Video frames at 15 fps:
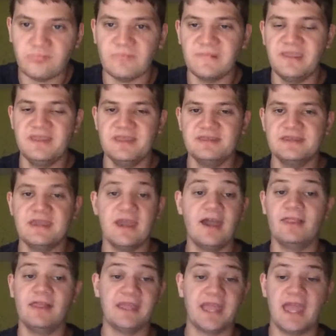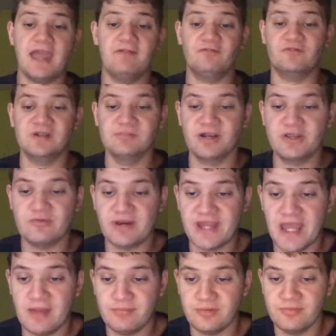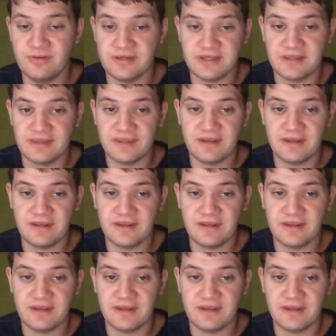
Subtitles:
Yeah, like everybody went apple picking today,